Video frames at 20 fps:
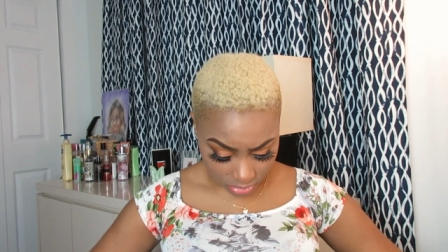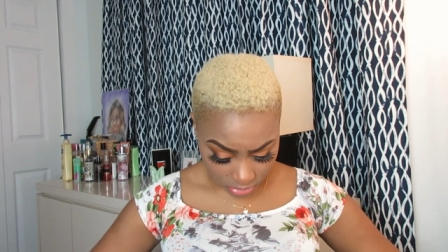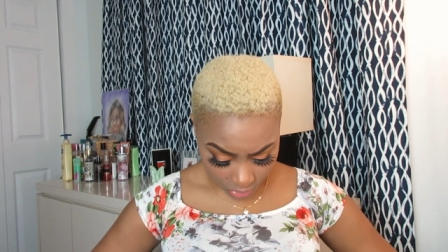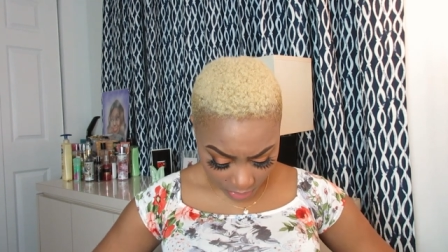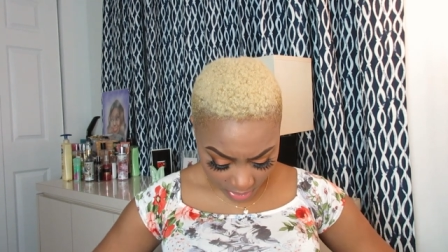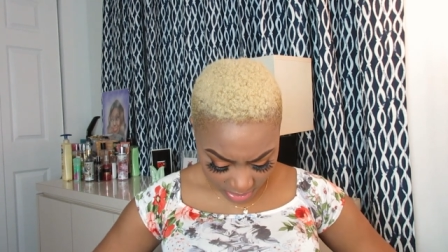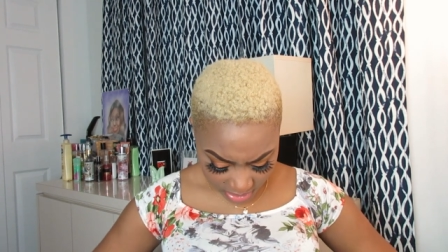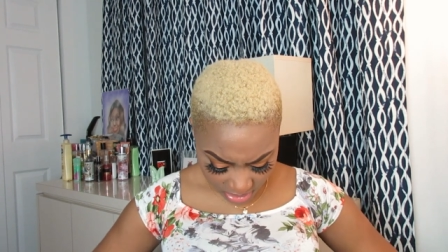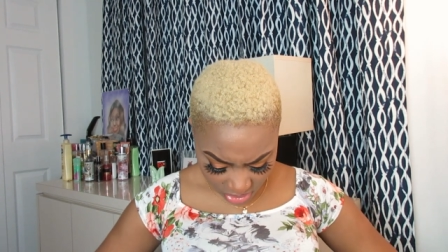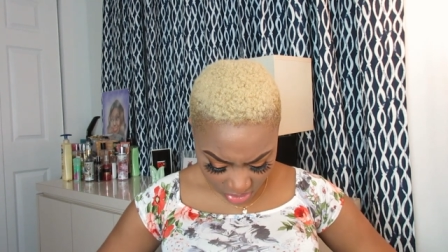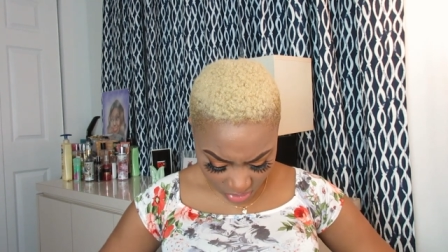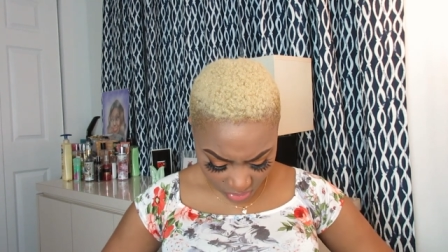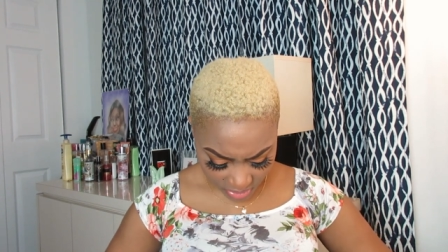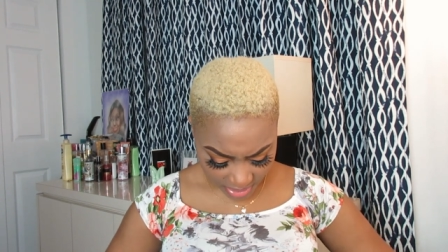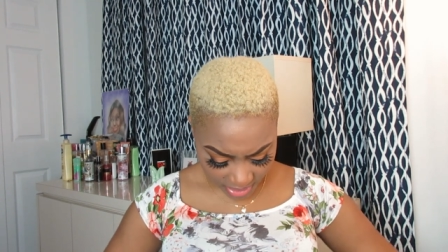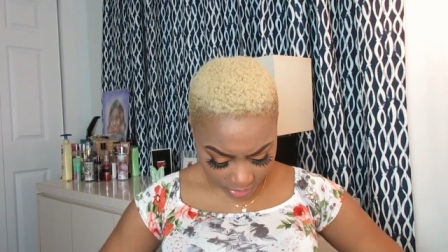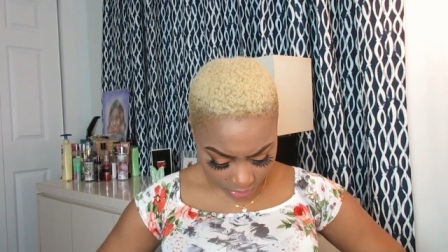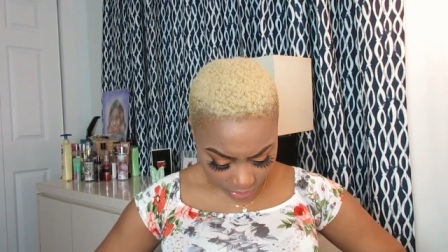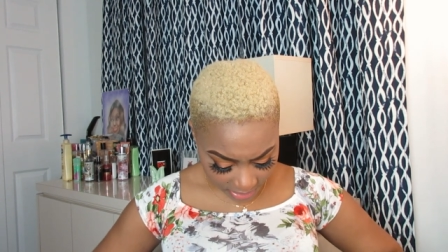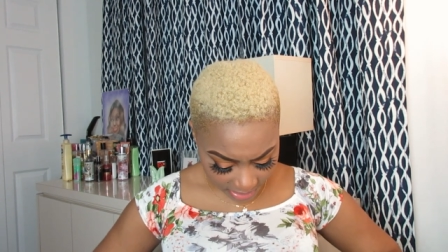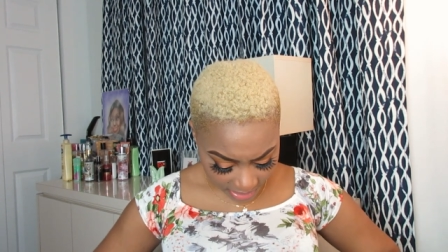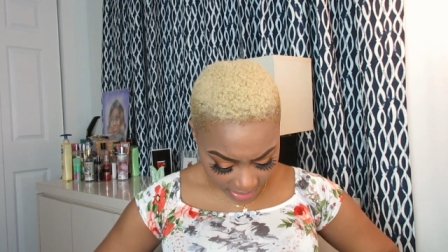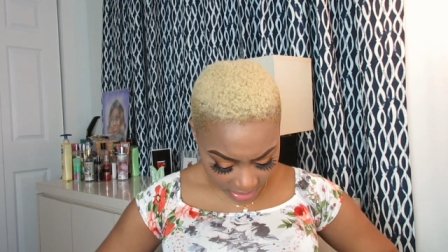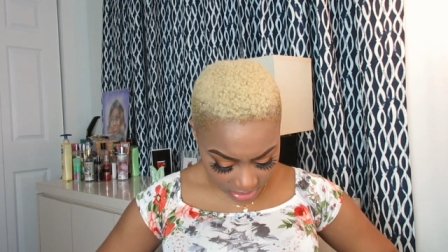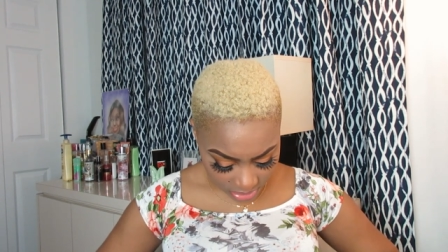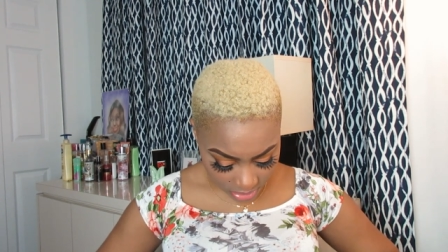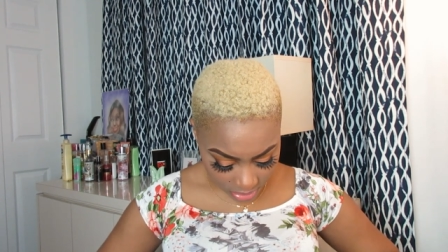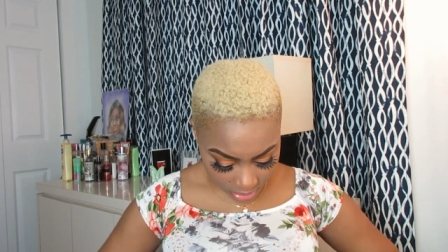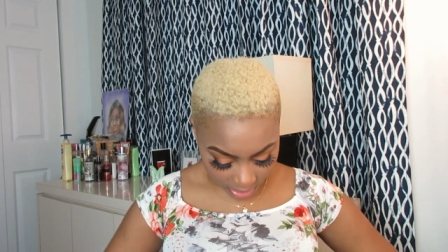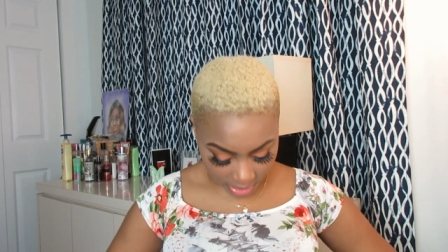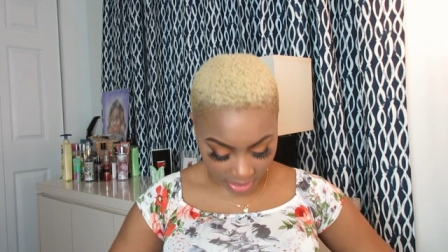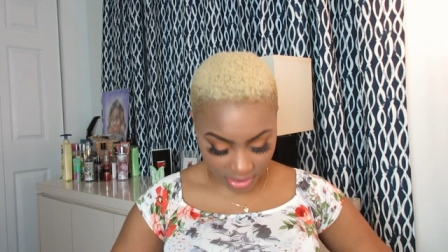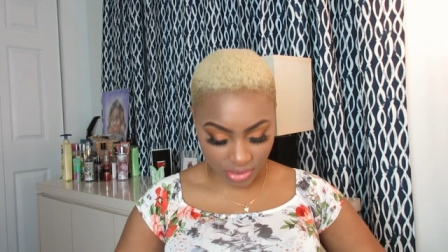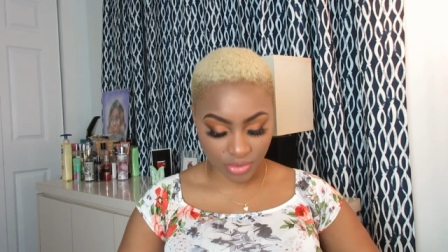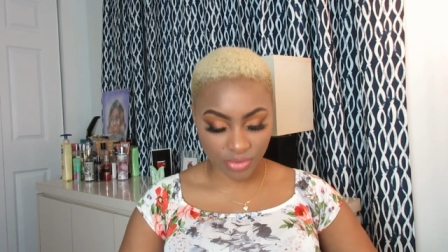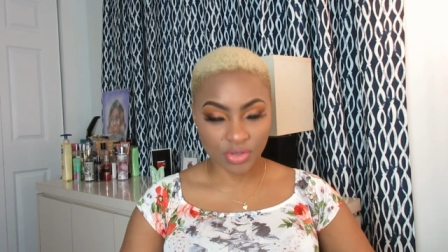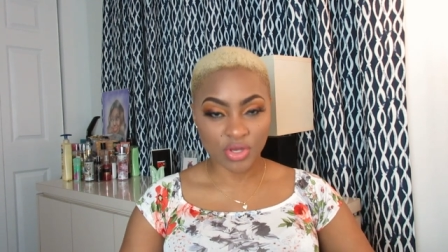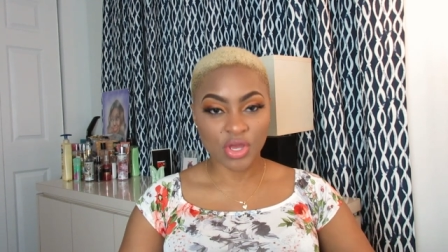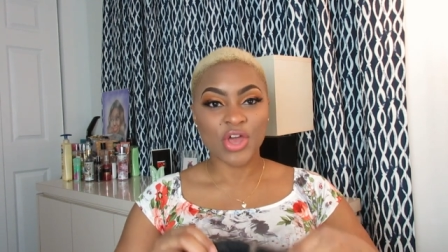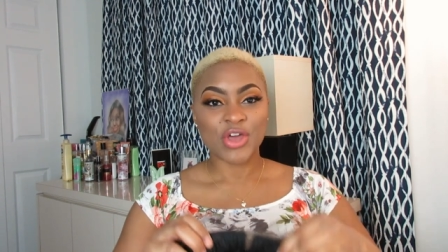why this unit only has okay
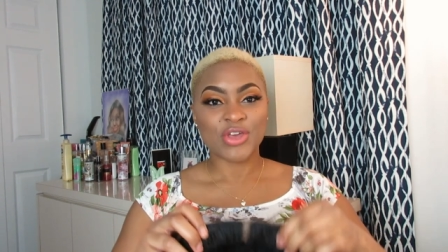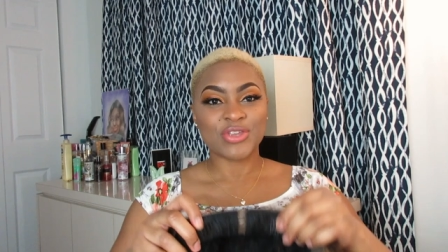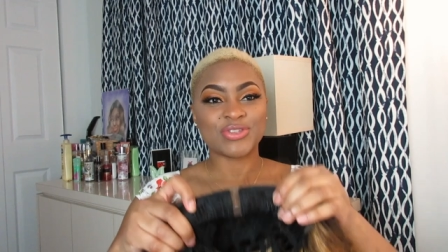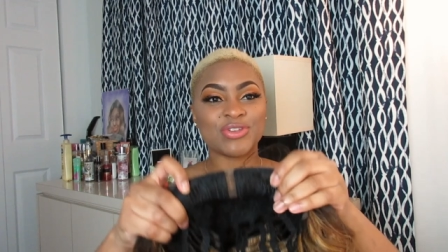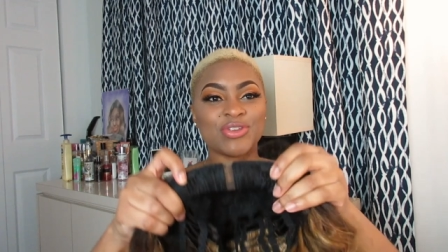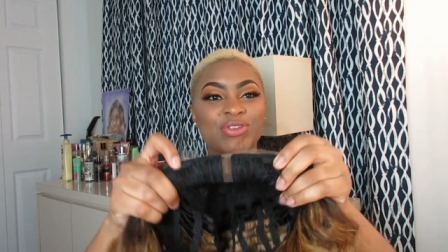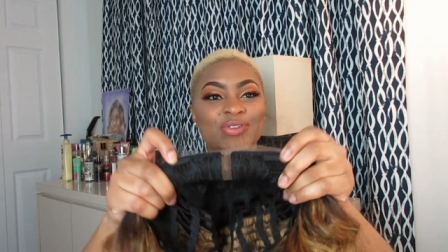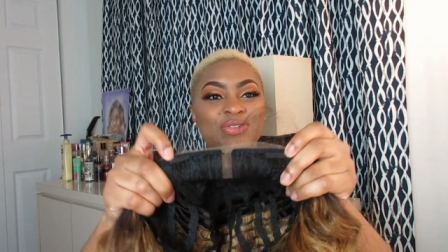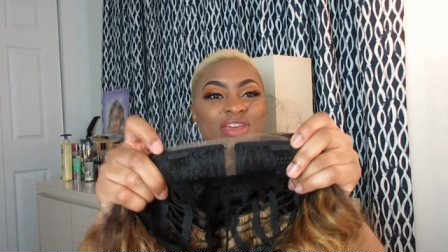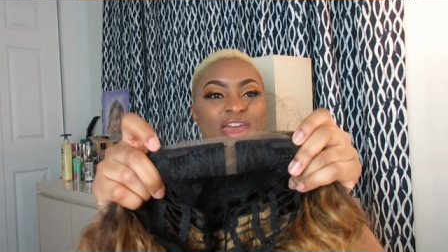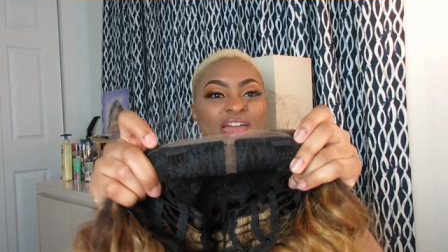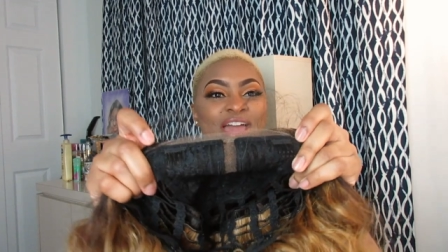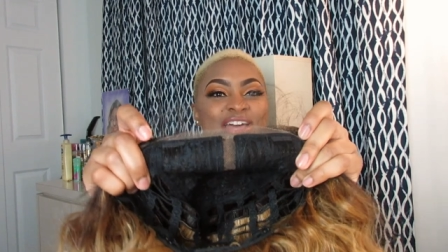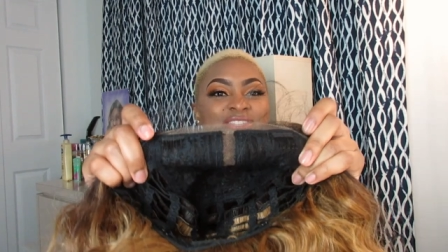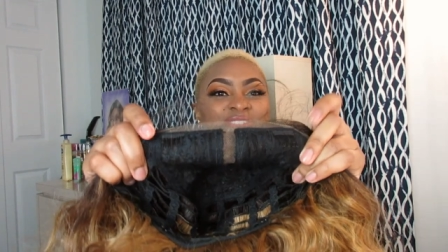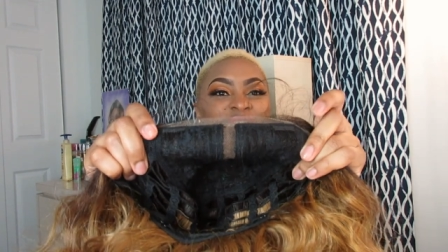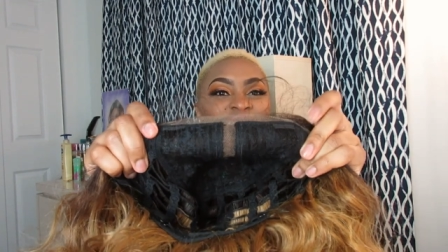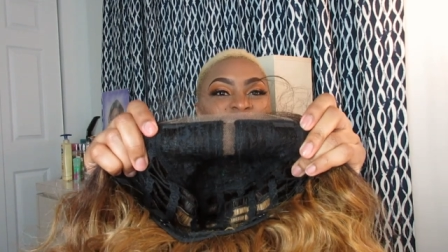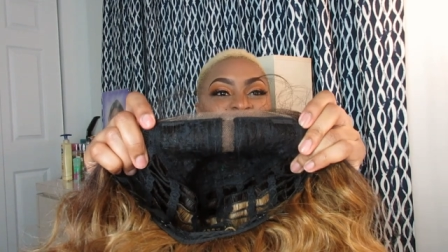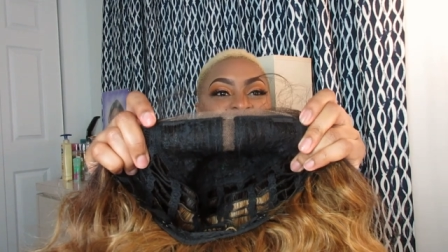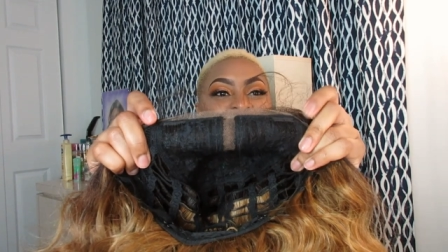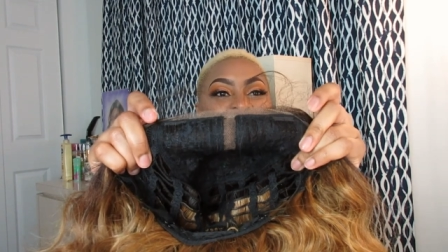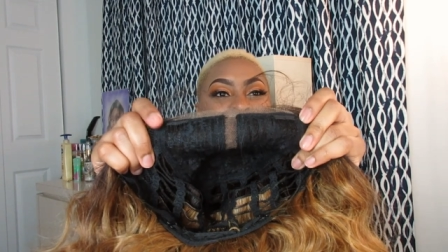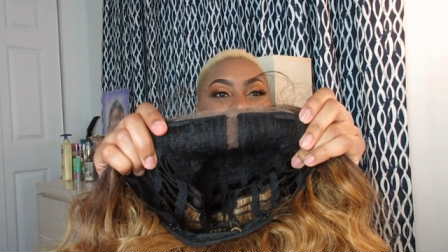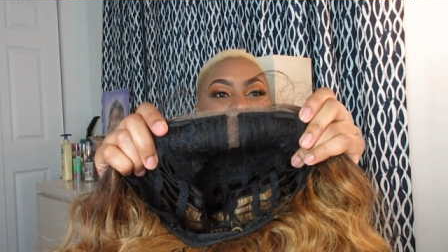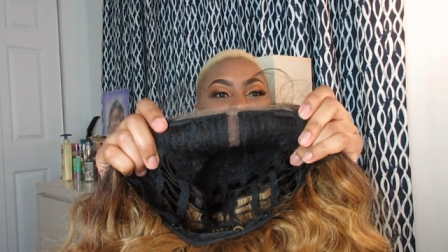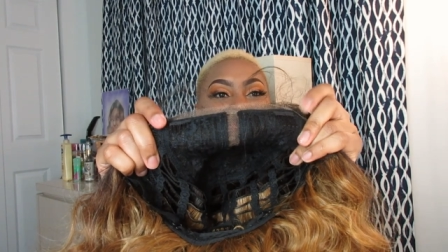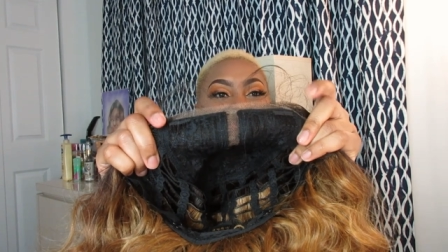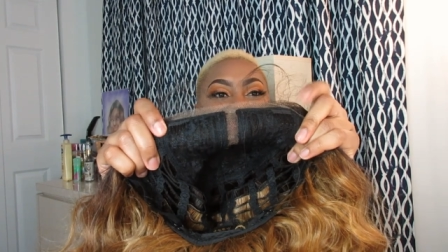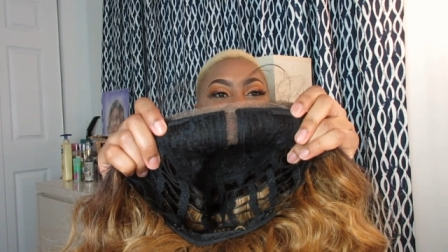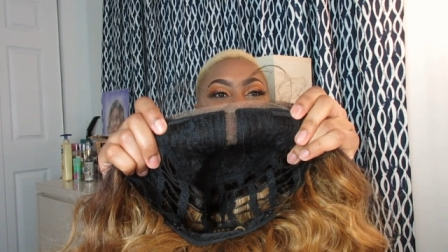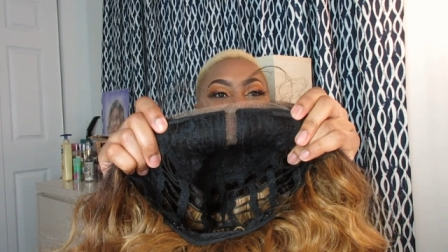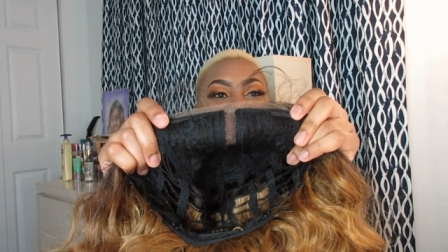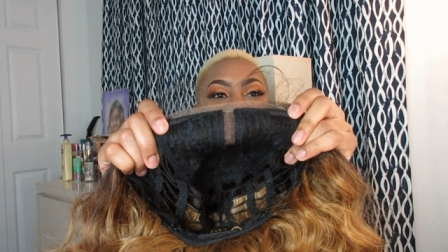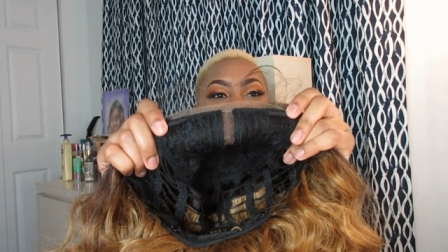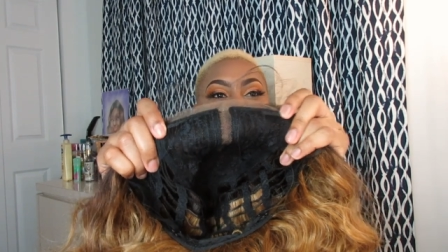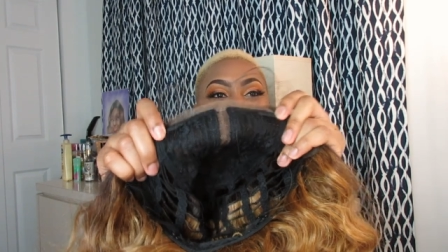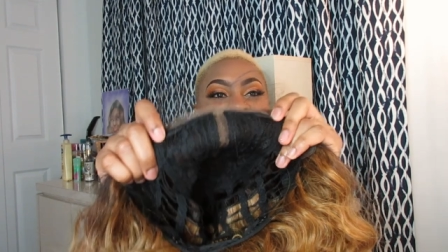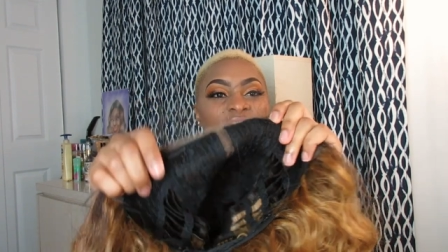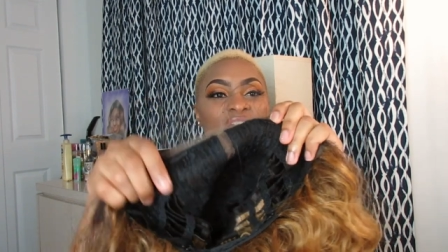no so the unit has two combs in the
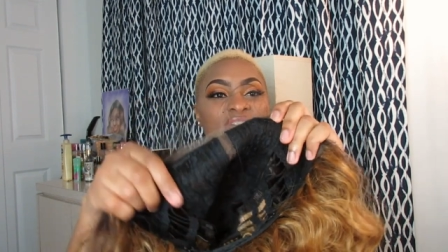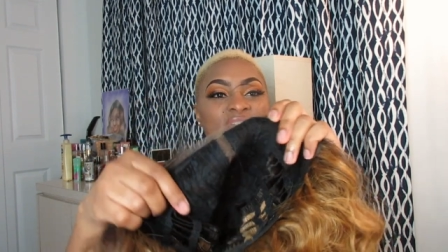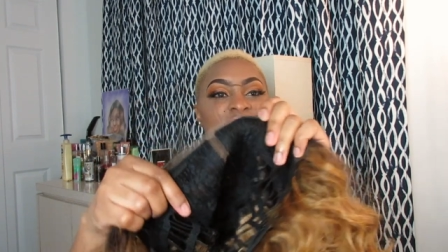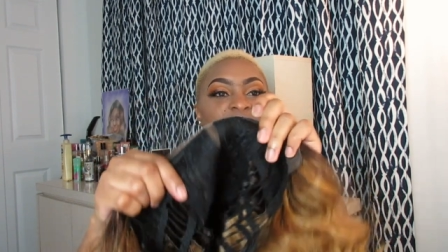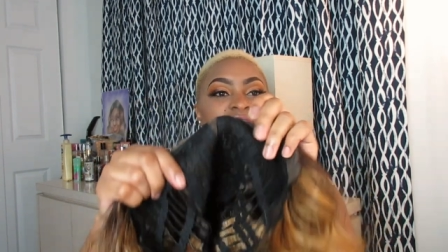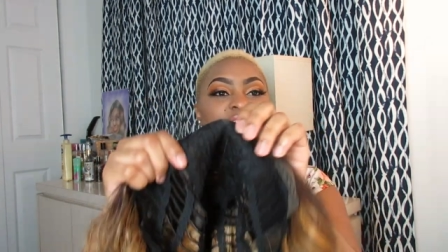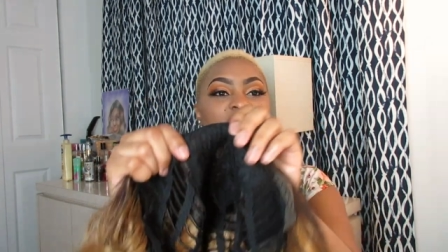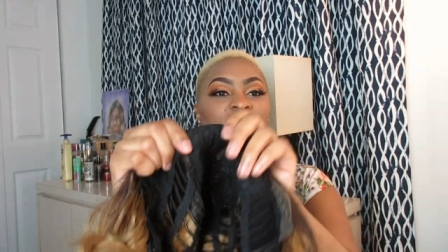front